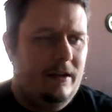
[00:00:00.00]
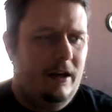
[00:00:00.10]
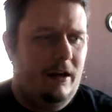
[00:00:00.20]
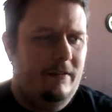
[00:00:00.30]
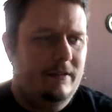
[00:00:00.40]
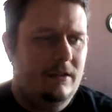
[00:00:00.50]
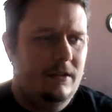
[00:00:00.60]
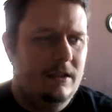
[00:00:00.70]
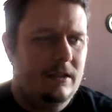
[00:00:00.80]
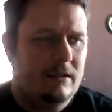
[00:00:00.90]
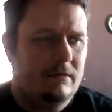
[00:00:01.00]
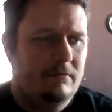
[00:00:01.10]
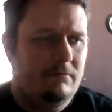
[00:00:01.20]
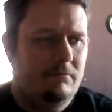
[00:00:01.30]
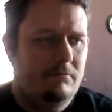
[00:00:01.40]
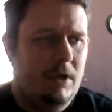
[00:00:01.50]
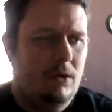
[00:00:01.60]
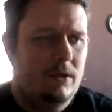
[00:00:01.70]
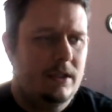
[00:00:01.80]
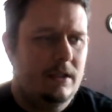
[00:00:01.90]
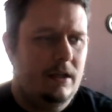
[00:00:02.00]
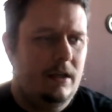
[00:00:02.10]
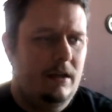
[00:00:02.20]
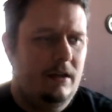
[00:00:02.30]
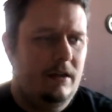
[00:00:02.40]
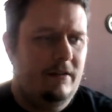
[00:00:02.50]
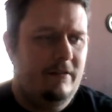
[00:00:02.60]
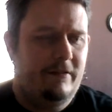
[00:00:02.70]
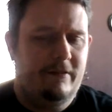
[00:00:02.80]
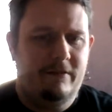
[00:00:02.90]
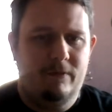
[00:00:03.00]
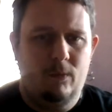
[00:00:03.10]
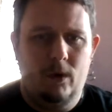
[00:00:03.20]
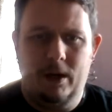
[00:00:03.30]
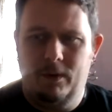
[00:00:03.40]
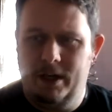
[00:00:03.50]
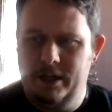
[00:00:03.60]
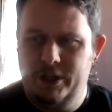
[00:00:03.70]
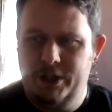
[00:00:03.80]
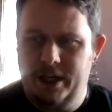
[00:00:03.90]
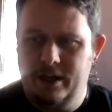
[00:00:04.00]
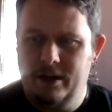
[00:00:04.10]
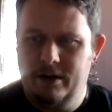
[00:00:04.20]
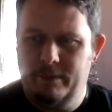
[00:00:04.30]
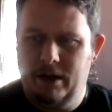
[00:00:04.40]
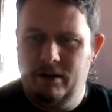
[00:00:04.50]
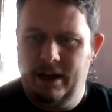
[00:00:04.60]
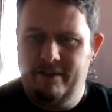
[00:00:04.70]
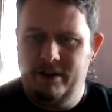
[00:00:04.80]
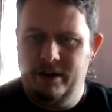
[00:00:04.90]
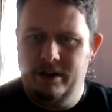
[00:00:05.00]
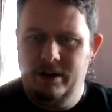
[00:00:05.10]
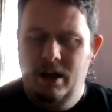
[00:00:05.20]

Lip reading: covers most of what I wanted to share about lavender.